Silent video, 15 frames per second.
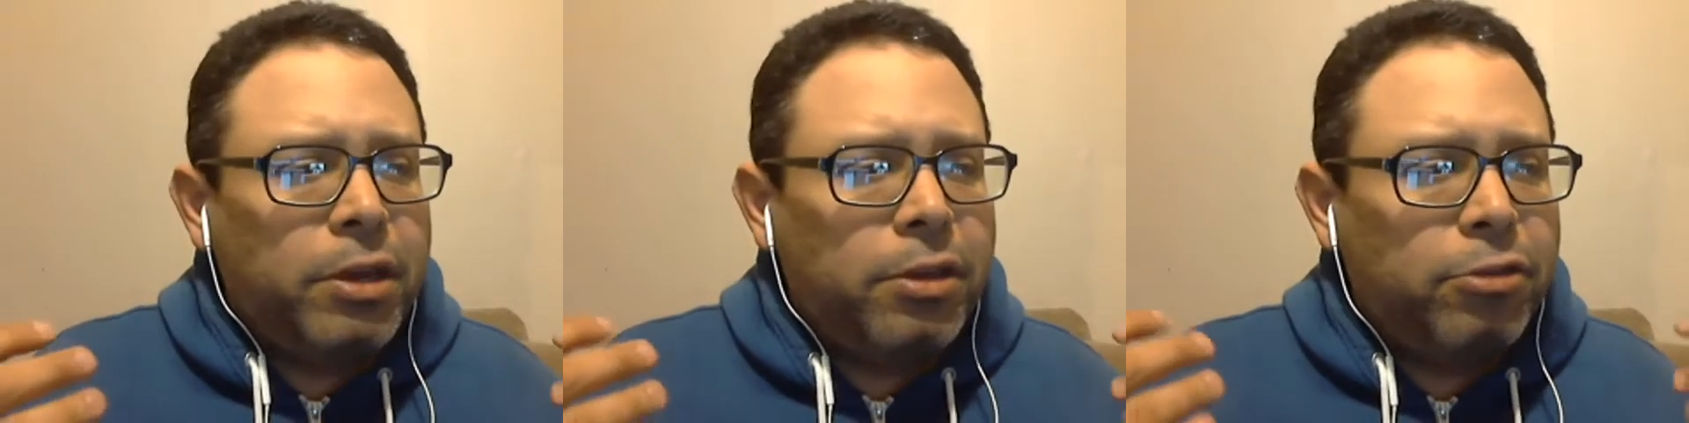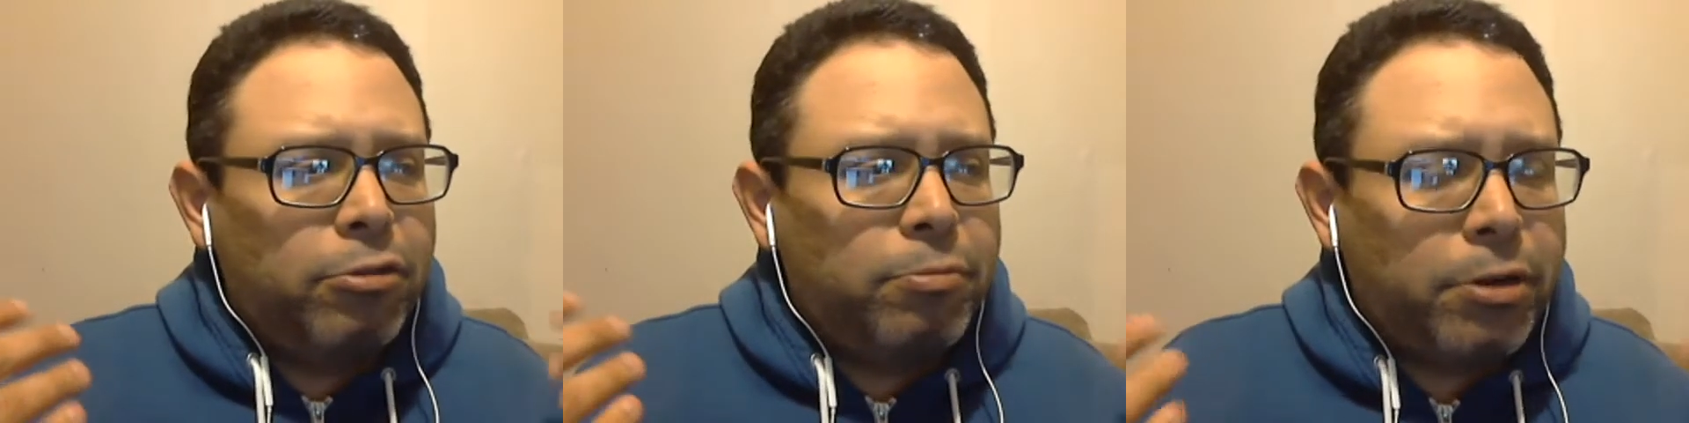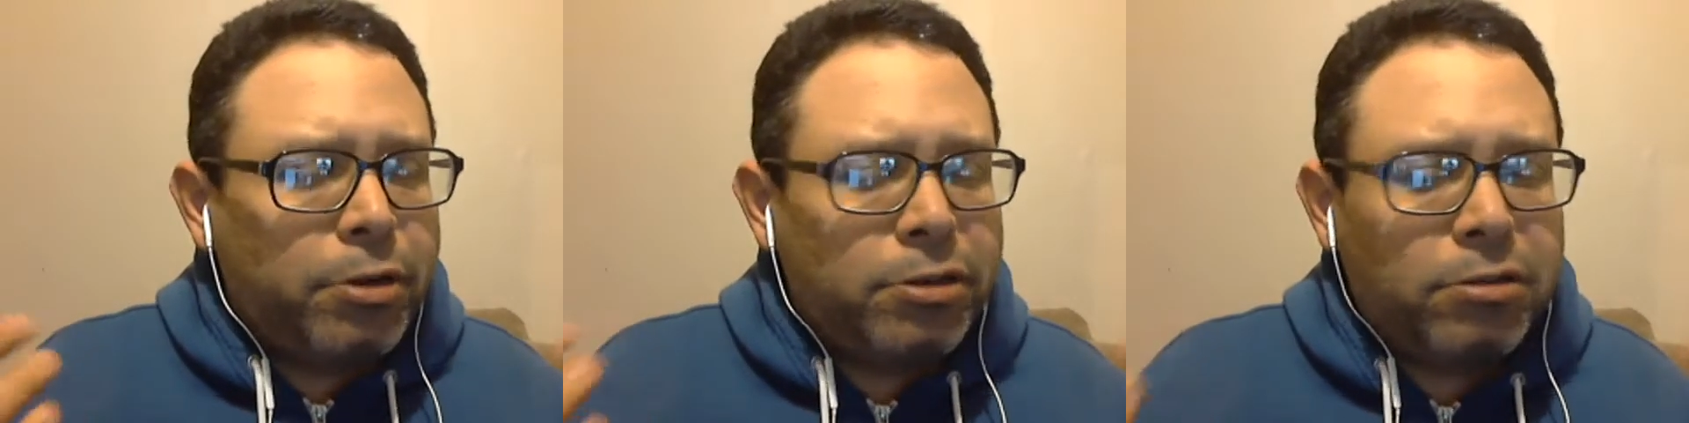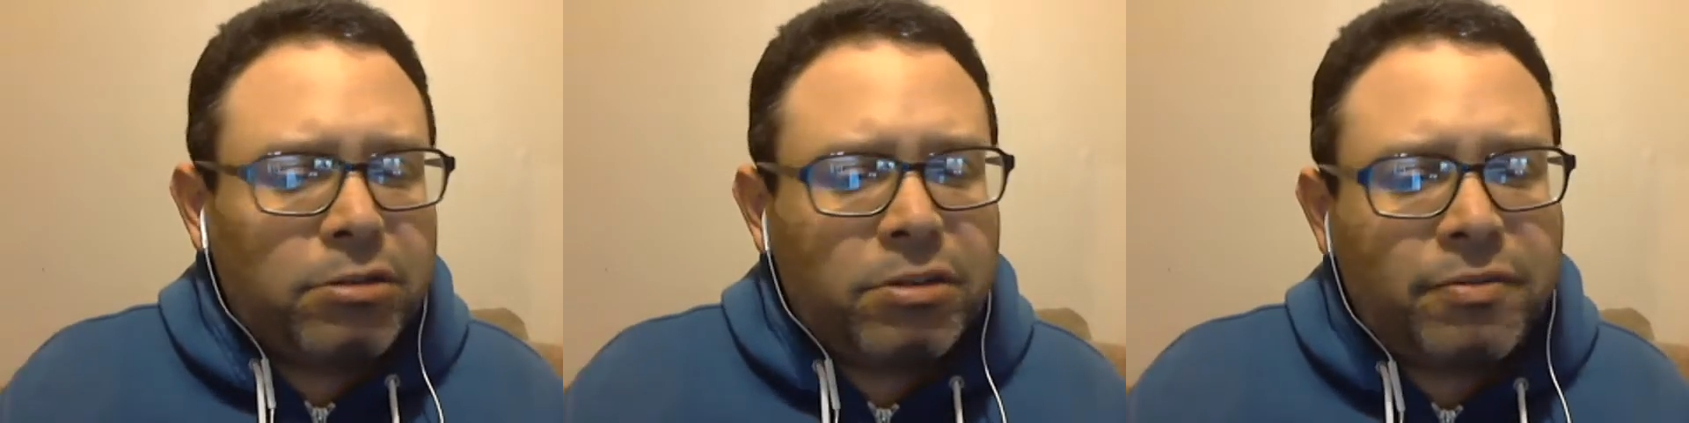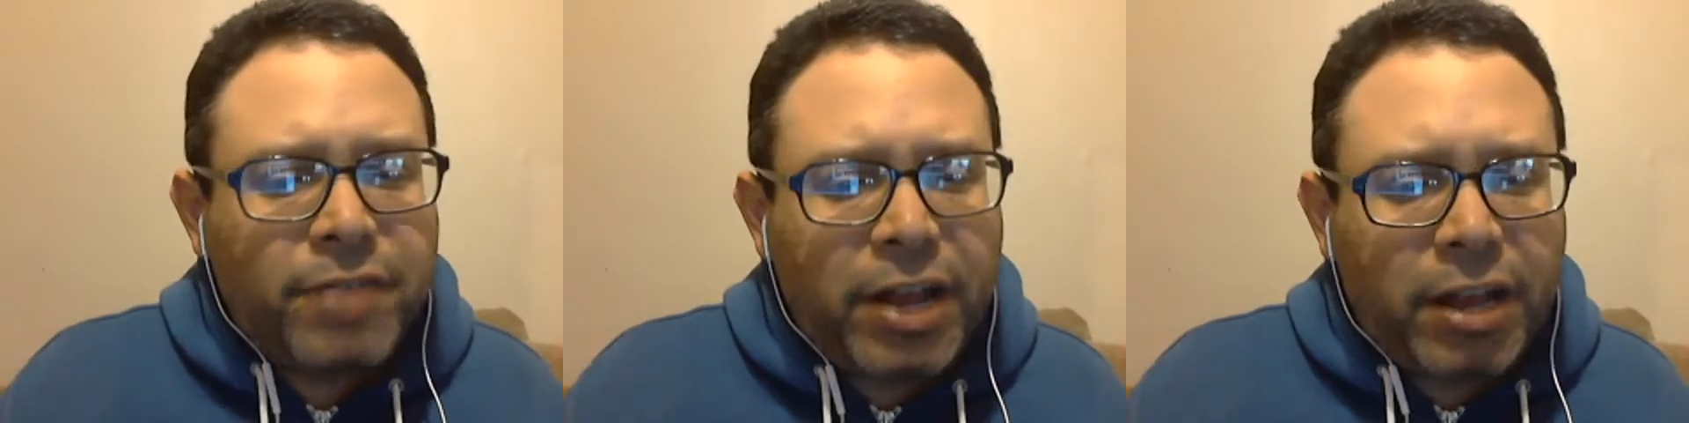through personal
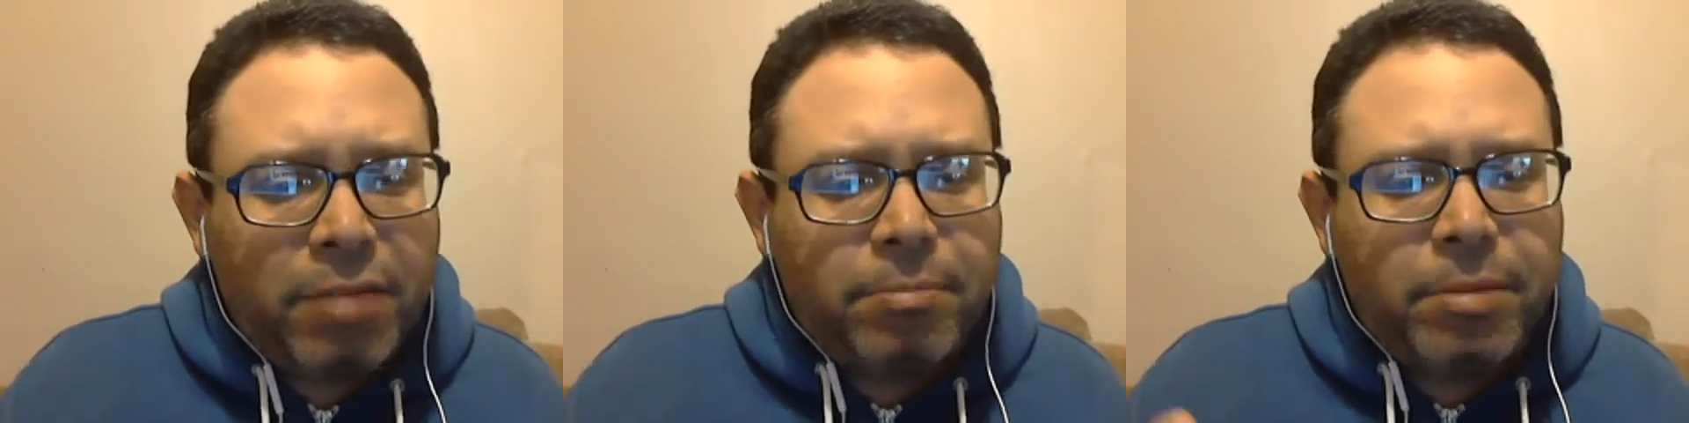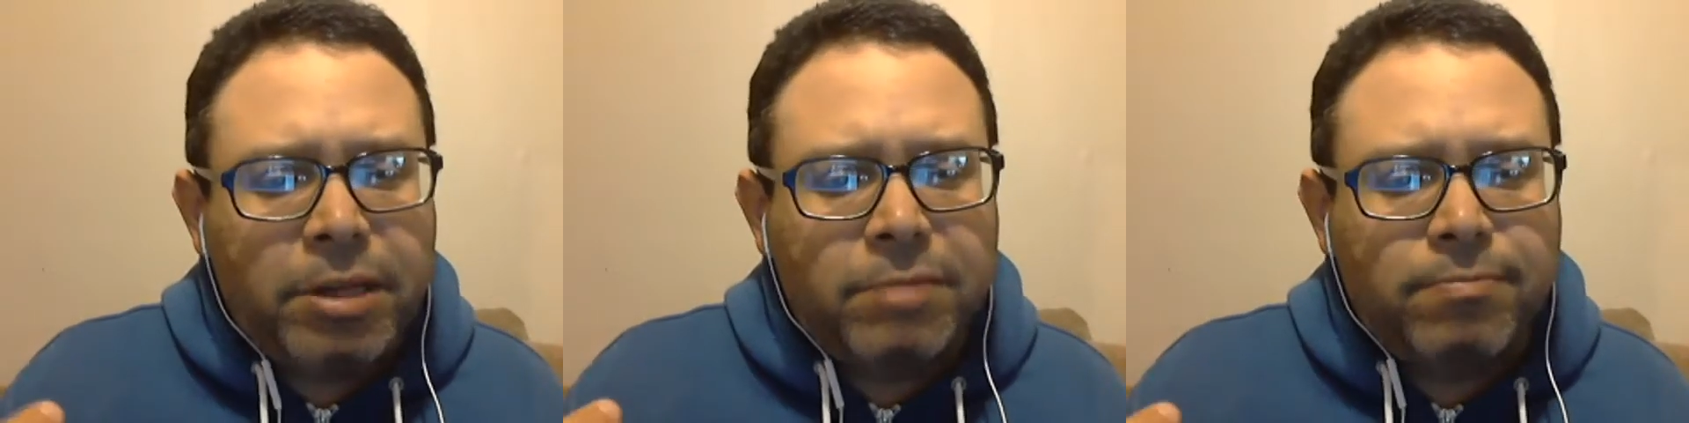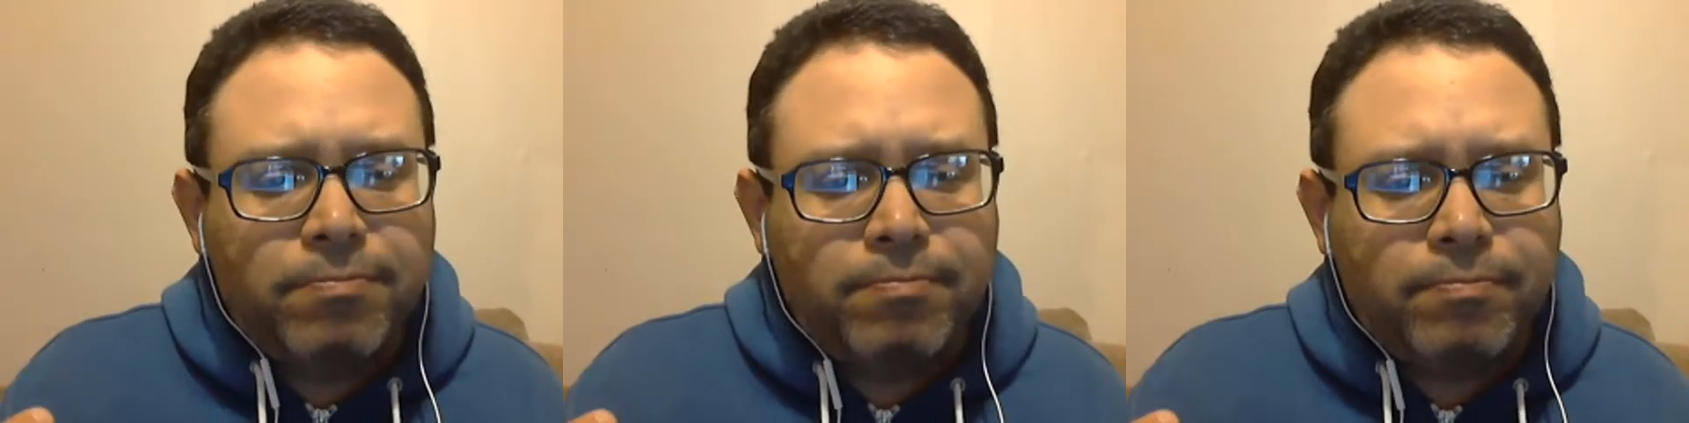development,